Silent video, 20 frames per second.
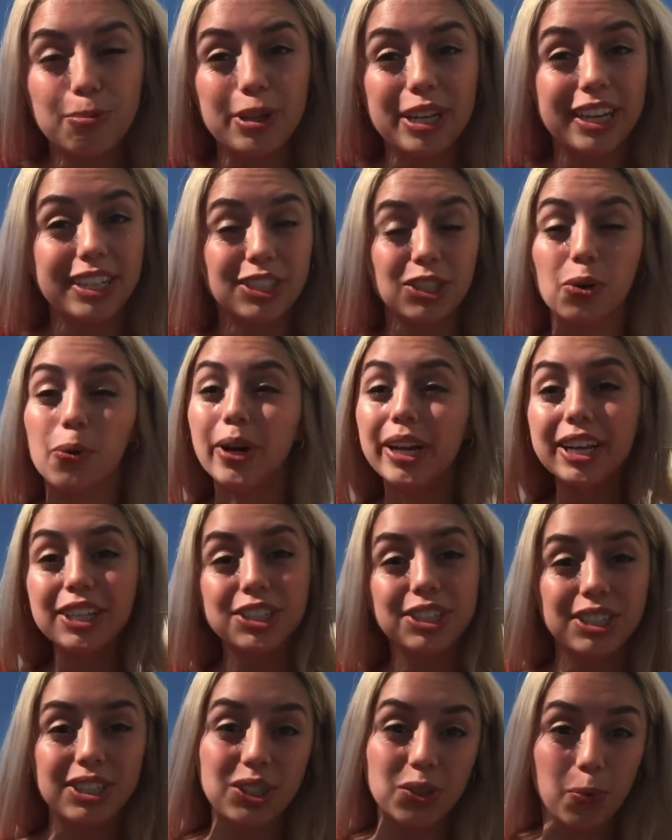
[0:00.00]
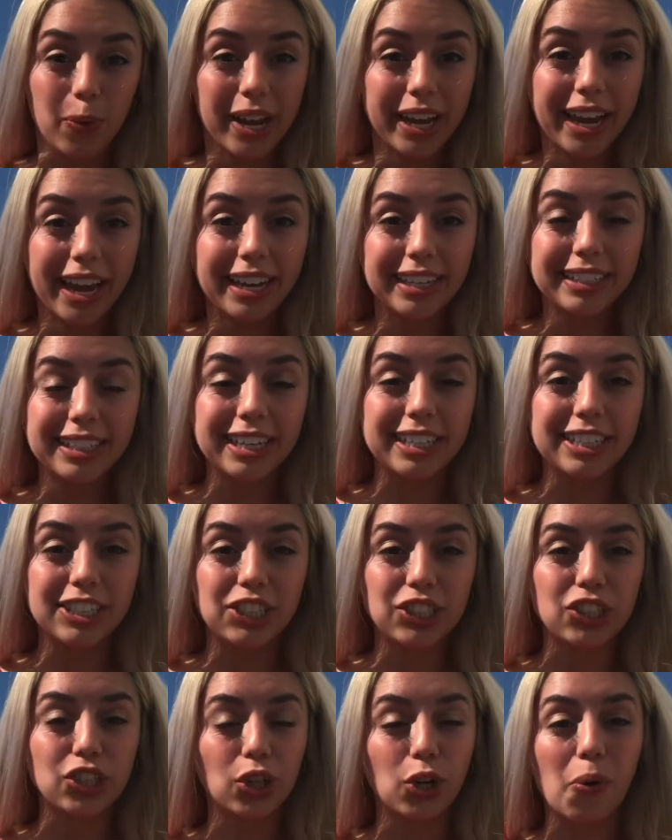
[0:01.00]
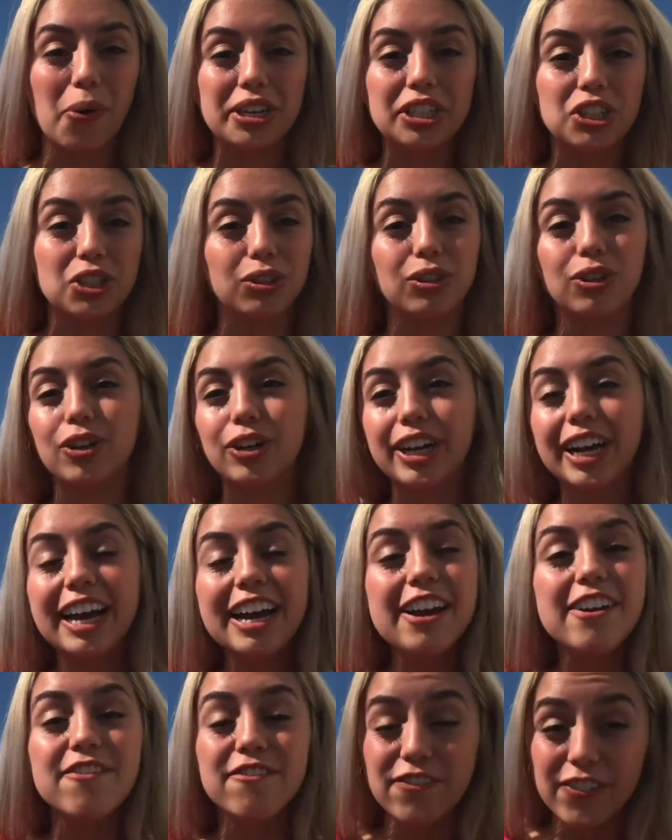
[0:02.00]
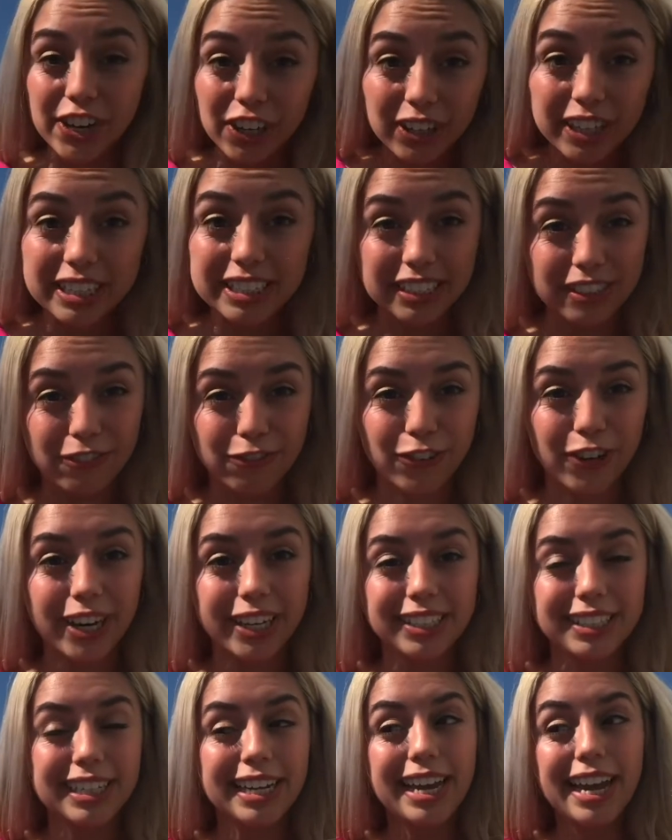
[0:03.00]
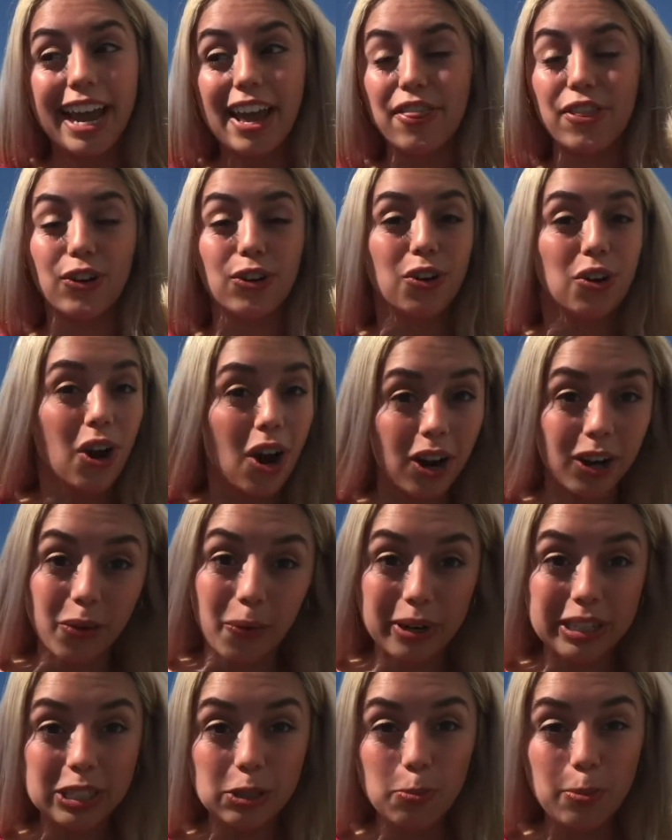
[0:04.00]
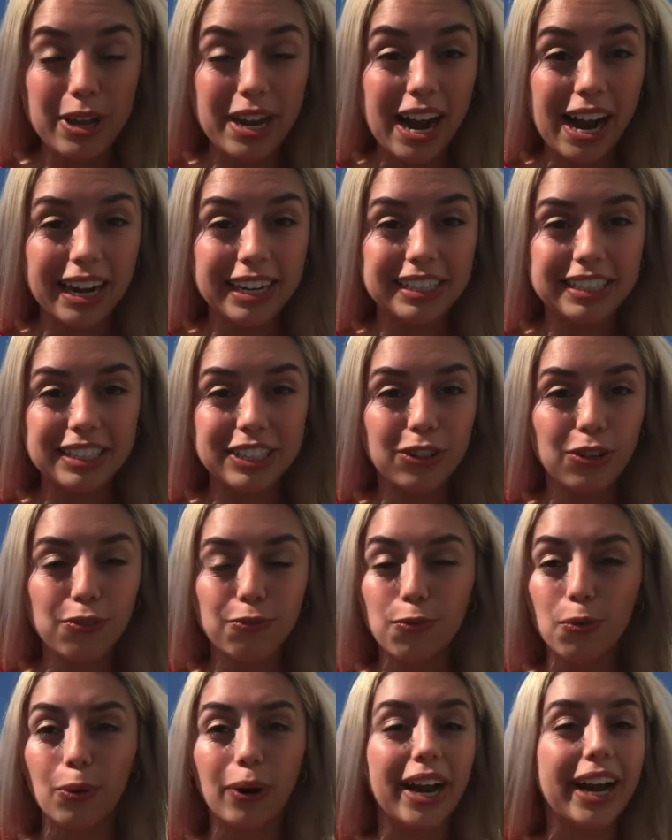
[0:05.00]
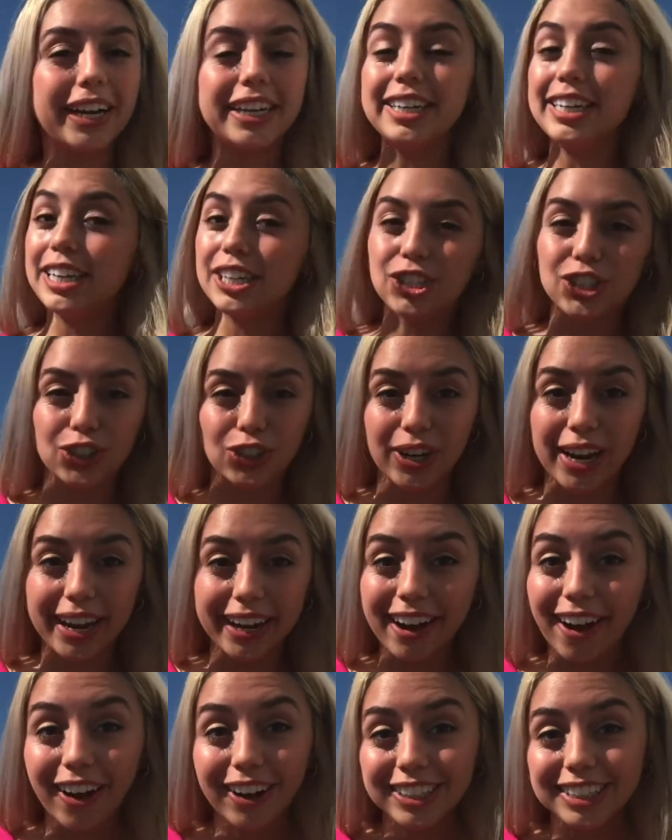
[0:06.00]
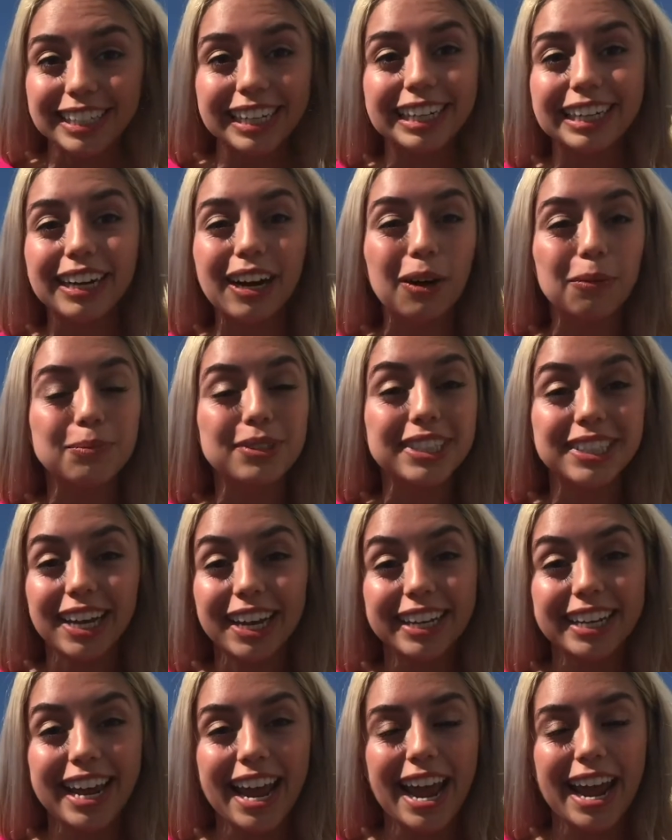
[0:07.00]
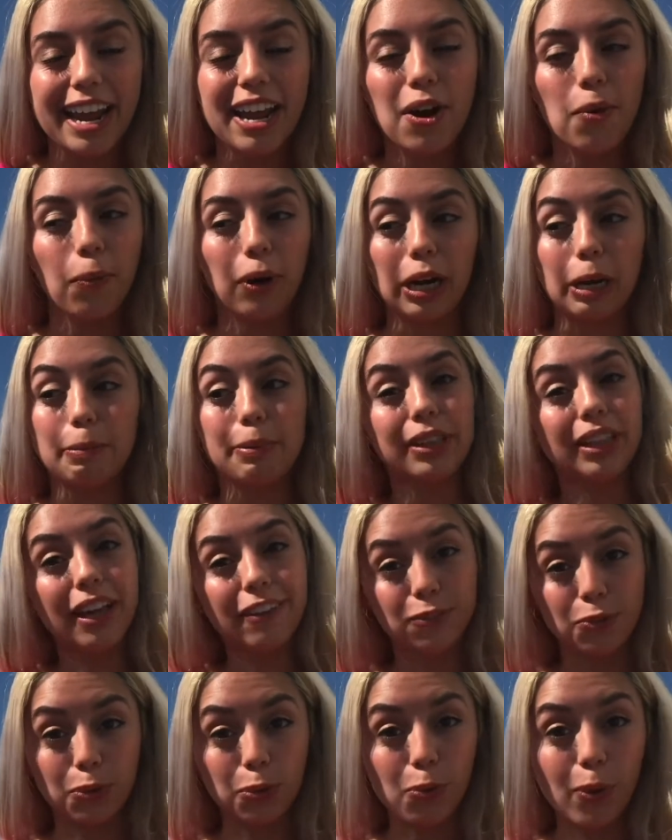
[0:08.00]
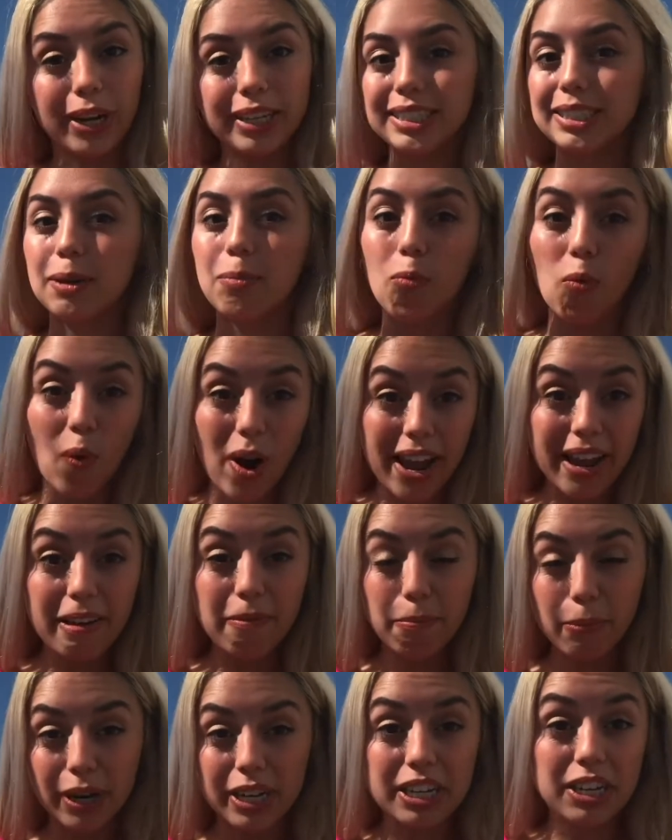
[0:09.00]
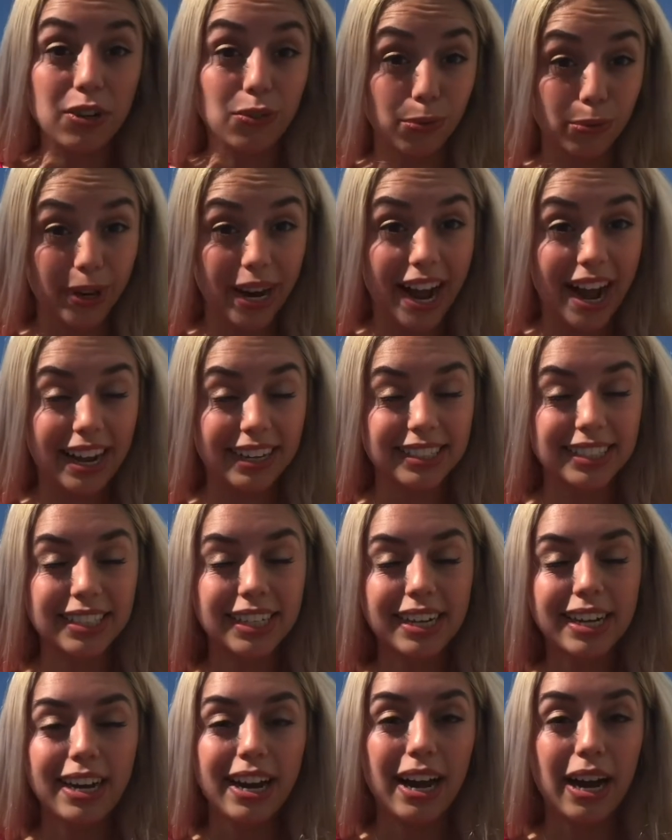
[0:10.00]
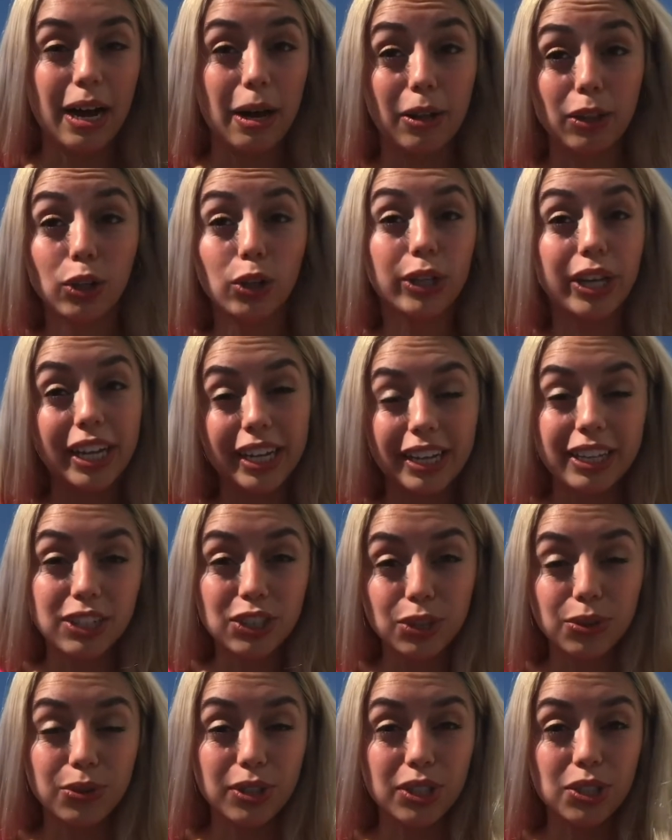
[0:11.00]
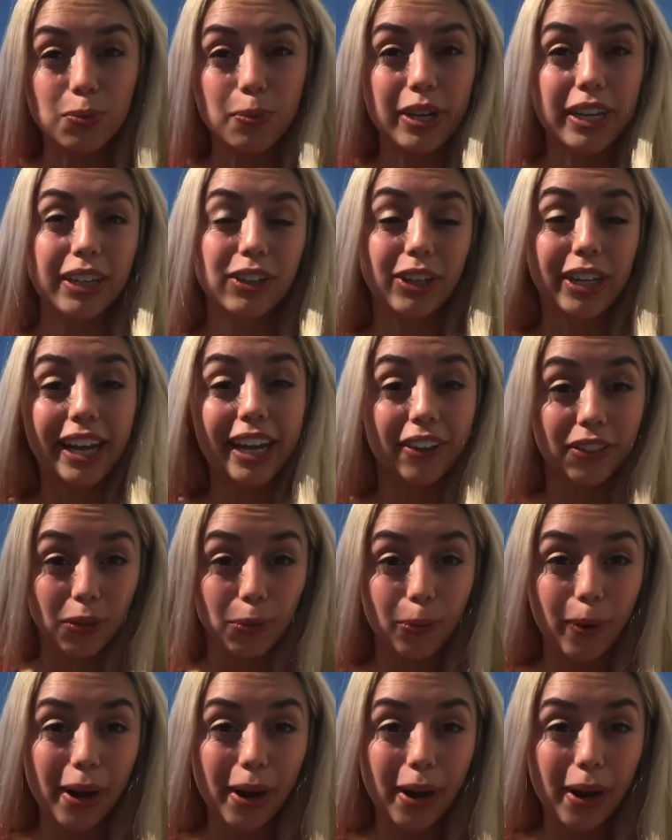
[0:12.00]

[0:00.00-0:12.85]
because going into this weekend, conditions are going to look very different and they're not going to be ideal for any Easter egg hunting come Sunday. We're going to be left with quite some wet and muddy grass. Looking into this weekend, looking at the